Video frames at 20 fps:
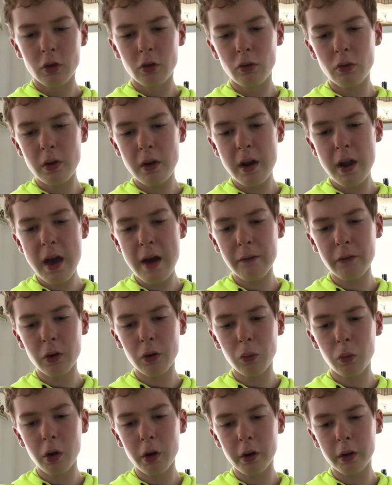You
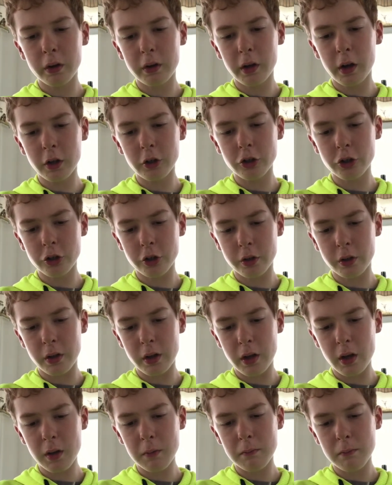never want to touch the
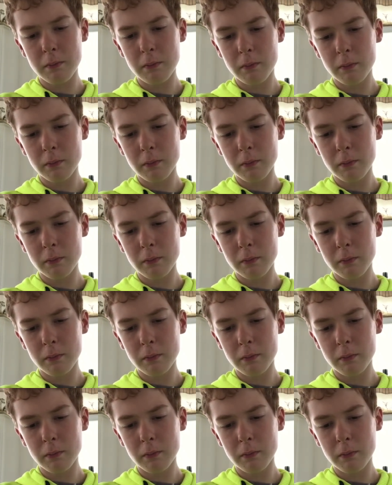tip.